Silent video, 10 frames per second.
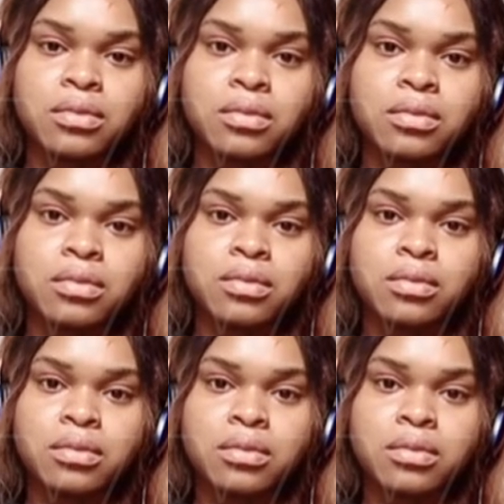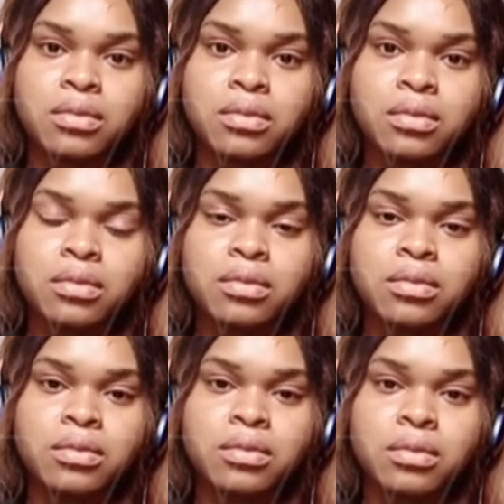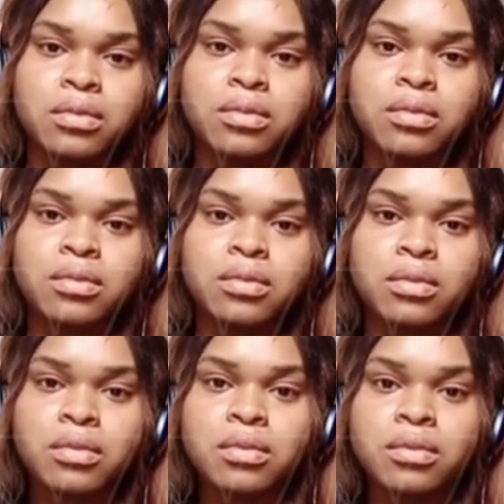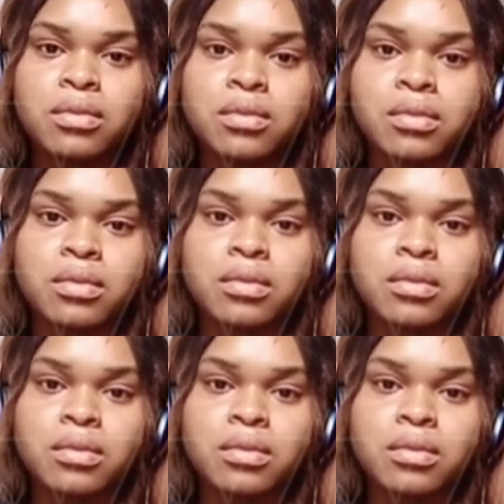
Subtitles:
(not speaking)